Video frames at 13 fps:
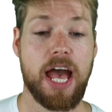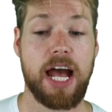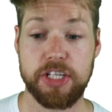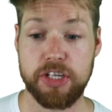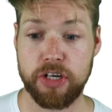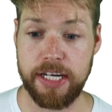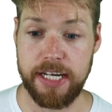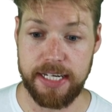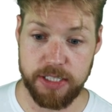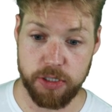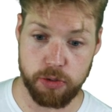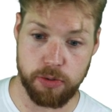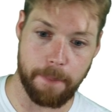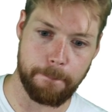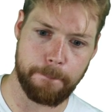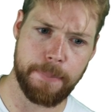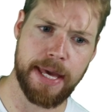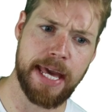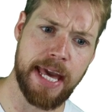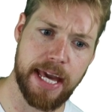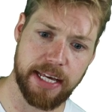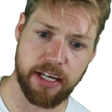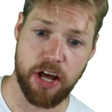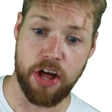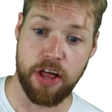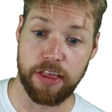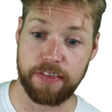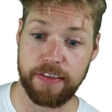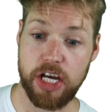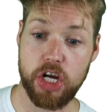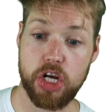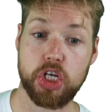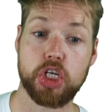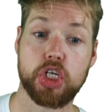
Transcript: and you're going to need to pick the